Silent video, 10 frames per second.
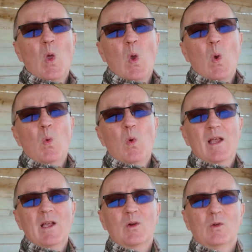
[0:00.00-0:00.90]

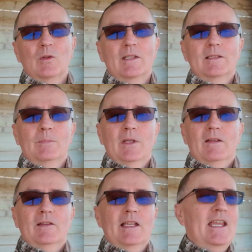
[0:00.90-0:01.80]
Well, it's a bit of an
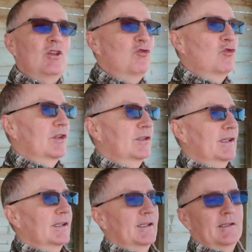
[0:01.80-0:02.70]
interesting
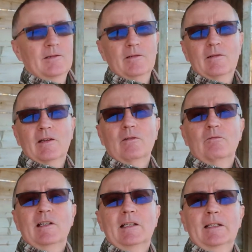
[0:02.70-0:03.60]
scenario
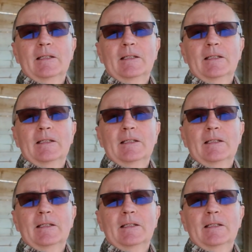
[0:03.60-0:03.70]
really,